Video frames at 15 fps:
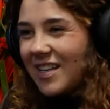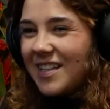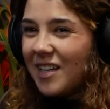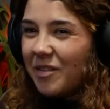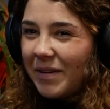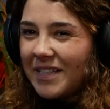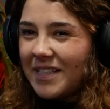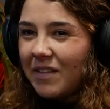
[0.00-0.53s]

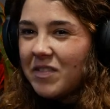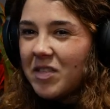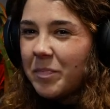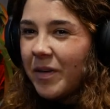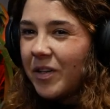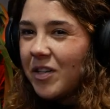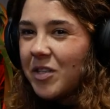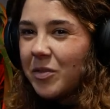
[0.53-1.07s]
consider myself
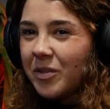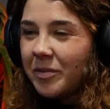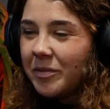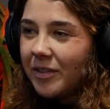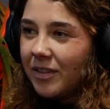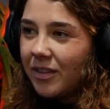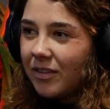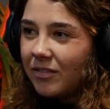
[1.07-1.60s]
spiritual
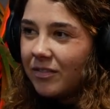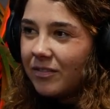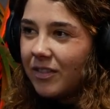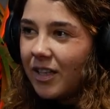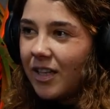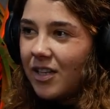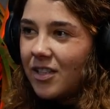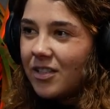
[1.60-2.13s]
but not
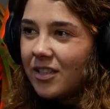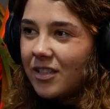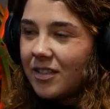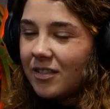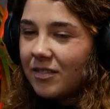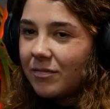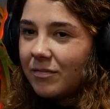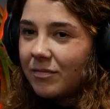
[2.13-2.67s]
religious.